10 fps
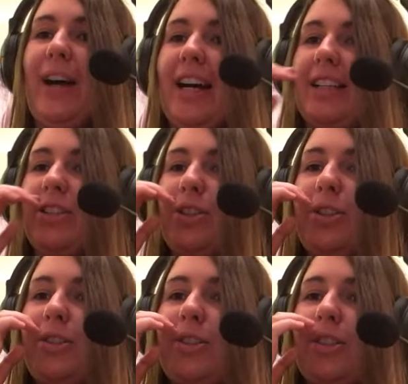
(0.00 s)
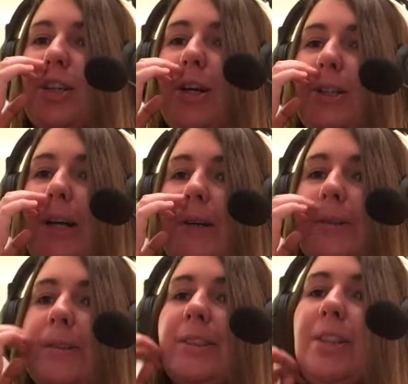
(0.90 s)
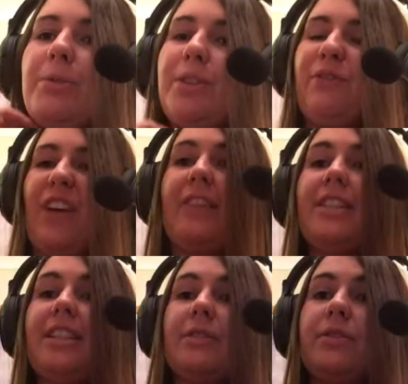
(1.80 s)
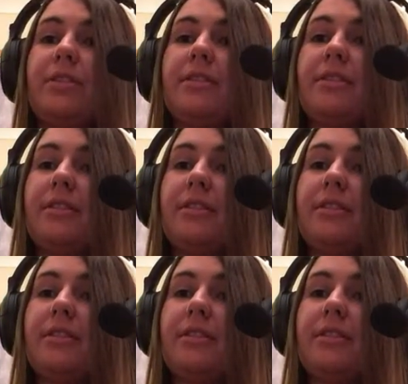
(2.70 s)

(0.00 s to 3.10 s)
had Turlo, who was very different.